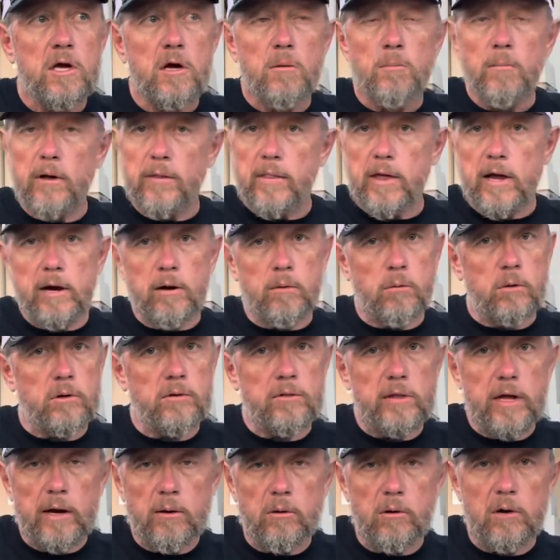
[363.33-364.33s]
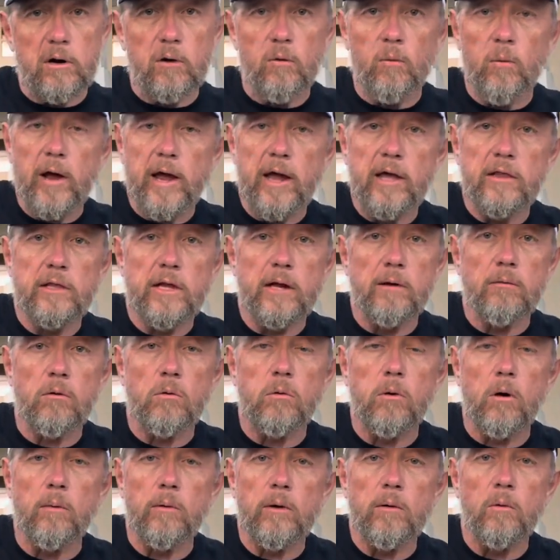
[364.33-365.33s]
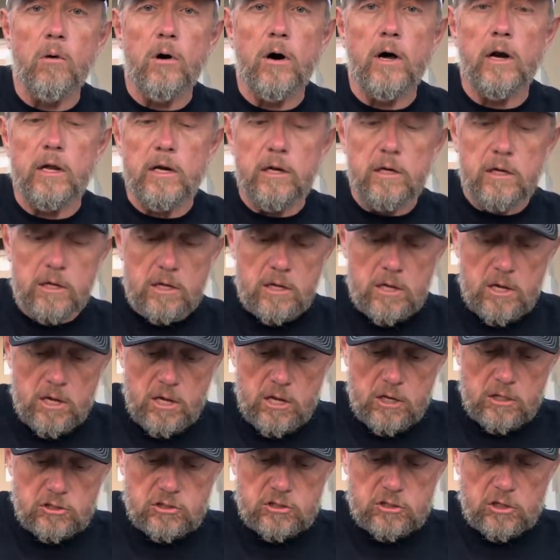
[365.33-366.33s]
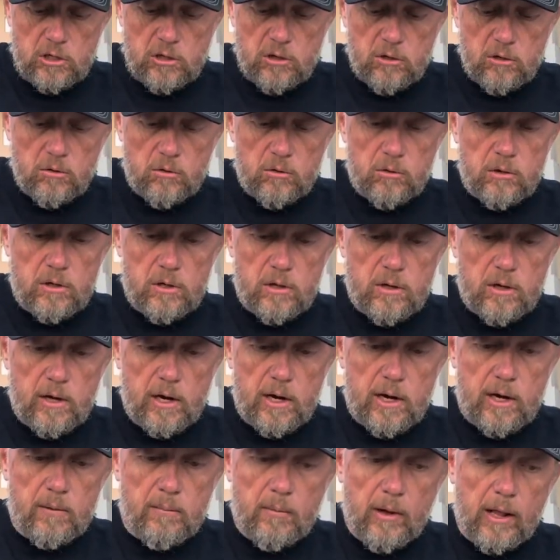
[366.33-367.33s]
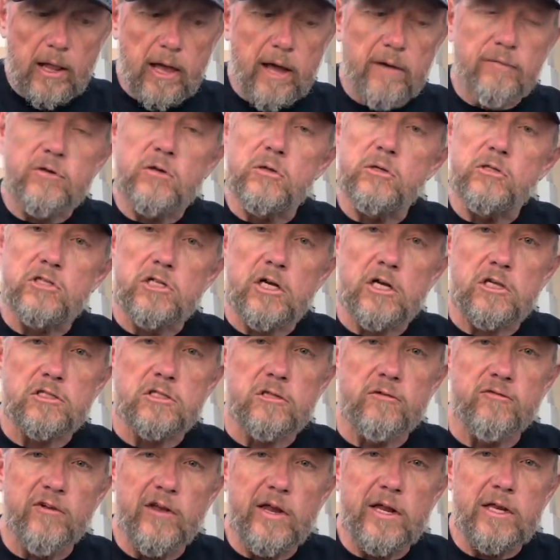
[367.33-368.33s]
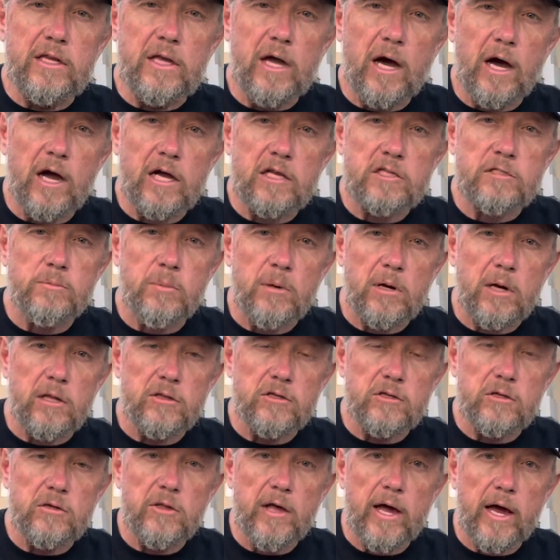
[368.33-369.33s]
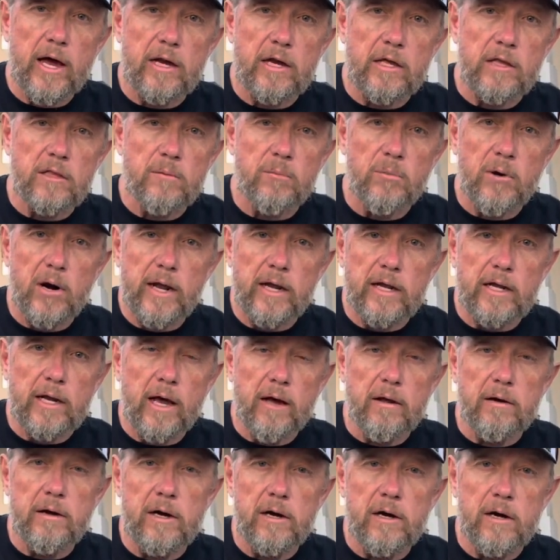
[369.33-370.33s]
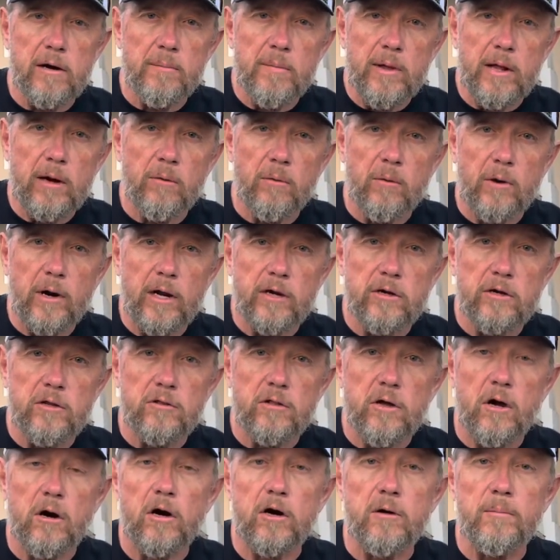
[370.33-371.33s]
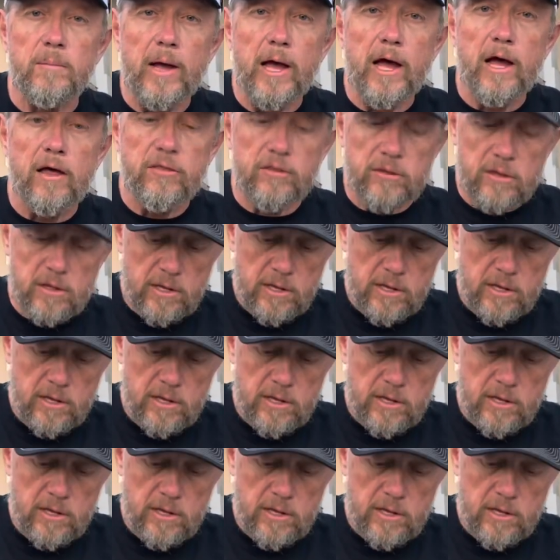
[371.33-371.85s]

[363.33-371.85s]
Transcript: but they were at weight. They were what we wanted. So I'll have to adjust the feed cost, but I'll do that in the breakdown here in a minute when I do the hard math.